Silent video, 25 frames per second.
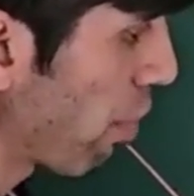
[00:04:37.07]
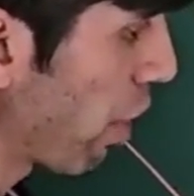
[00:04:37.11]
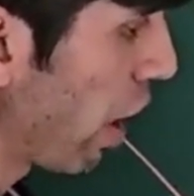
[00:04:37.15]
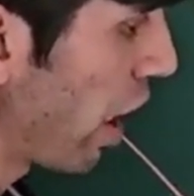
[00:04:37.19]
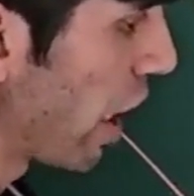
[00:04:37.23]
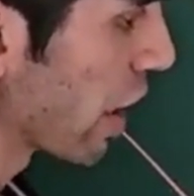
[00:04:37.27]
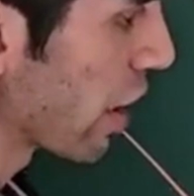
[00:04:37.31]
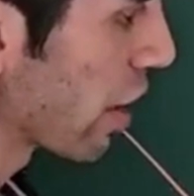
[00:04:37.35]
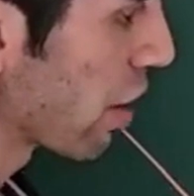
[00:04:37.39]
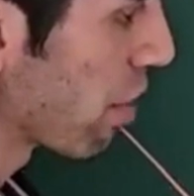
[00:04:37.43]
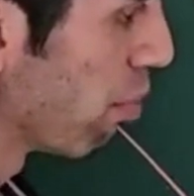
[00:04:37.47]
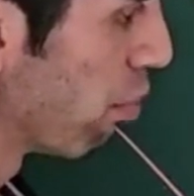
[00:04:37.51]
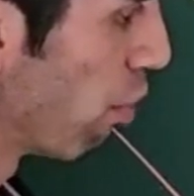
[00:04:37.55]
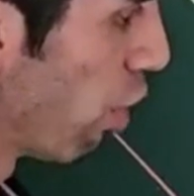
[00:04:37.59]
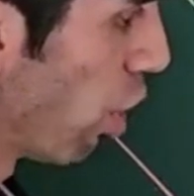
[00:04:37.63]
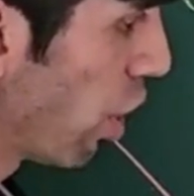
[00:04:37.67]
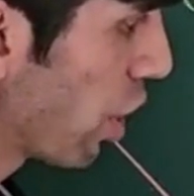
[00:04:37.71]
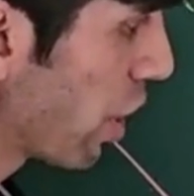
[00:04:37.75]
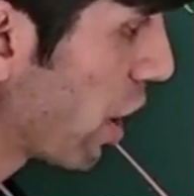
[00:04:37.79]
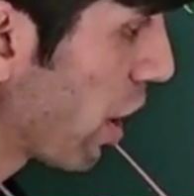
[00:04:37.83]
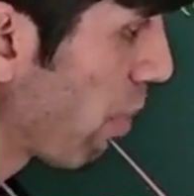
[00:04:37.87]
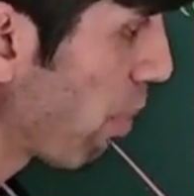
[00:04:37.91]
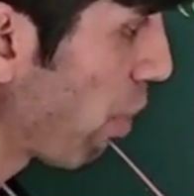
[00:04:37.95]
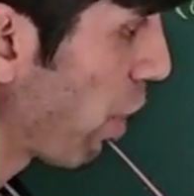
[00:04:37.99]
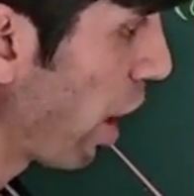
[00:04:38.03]
price
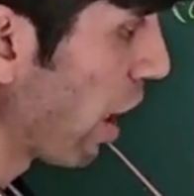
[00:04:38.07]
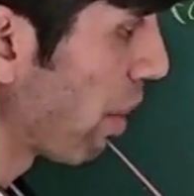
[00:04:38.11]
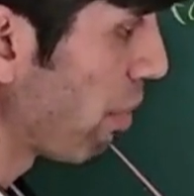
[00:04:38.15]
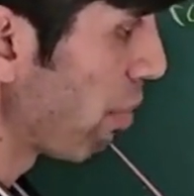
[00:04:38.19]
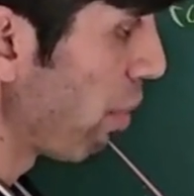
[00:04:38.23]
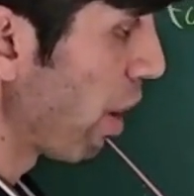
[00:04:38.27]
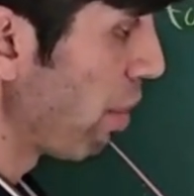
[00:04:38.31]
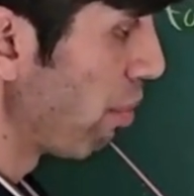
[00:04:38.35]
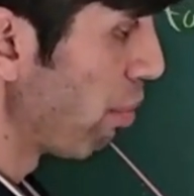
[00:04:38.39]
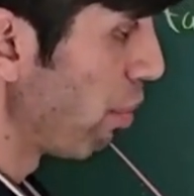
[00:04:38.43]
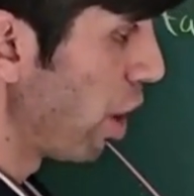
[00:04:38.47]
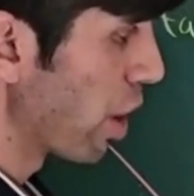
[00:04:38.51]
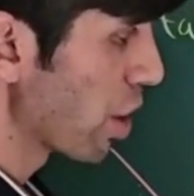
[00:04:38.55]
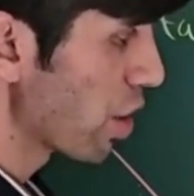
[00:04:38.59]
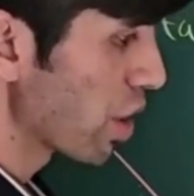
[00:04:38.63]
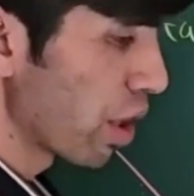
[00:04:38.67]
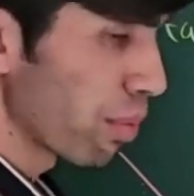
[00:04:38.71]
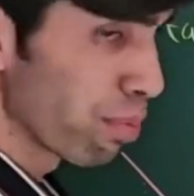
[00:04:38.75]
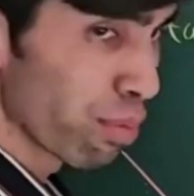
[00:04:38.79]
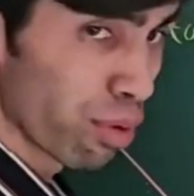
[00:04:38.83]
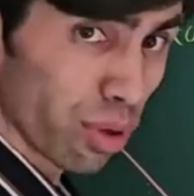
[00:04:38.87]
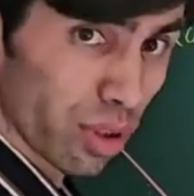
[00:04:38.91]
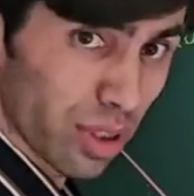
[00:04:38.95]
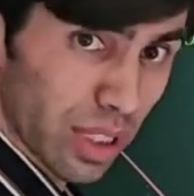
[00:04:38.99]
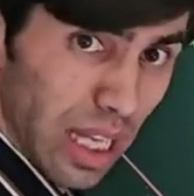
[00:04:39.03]
multiplied by
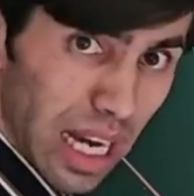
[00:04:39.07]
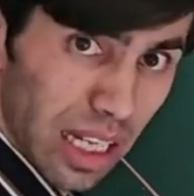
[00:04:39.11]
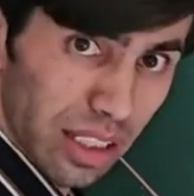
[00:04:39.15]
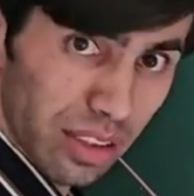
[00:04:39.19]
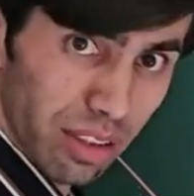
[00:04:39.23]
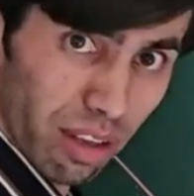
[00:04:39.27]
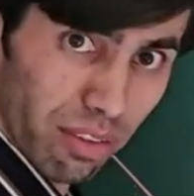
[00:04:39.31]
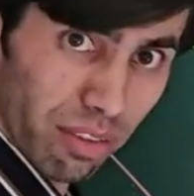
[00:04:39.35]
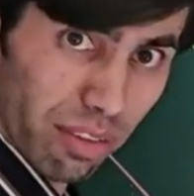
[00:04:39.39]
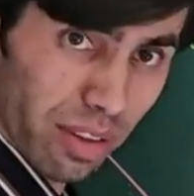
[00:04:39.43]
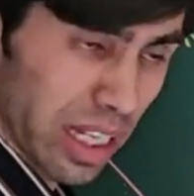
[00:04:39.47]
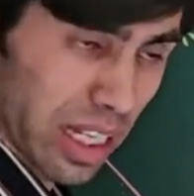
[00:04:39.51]
marginal product of